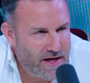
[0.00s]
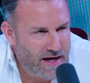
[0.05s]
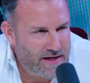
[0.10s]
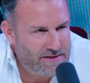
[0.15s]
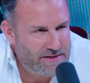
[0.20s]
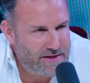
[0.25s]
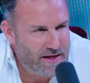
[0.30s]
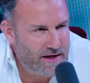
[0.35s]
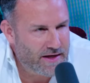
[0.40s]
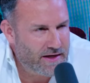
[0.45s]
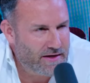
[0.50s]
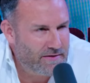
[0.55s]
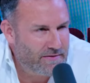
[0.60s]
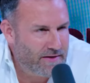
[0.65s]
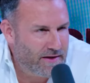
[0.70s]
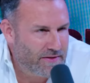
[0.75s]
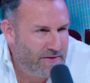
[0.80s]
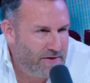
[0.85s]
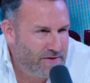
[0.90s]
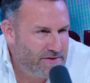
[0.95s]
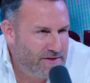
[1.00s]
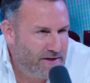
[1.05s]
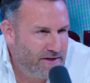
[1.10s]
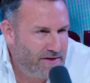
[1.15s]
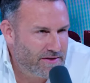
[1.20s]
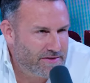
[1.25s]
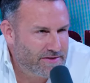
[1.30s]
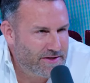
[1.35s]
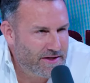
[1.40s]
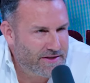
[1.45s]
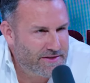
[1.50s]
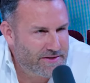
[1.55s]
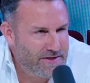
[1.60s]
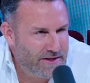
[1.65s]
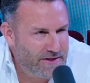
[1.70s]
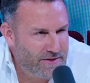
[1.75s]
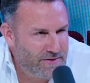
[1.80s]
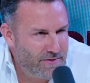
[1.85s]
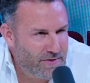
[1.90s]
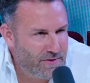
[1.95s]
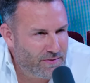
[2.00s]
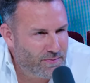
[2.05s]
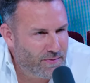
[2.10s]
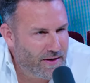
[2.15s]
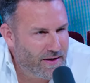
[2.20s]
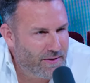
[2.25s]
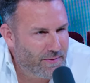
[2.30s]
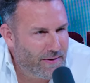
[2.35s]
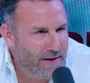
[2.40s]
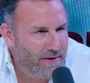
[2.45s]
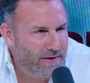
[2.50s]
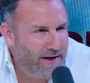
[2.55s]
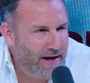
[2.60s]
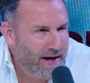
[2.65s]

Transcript: guys thinking that there's a little 16 year old running around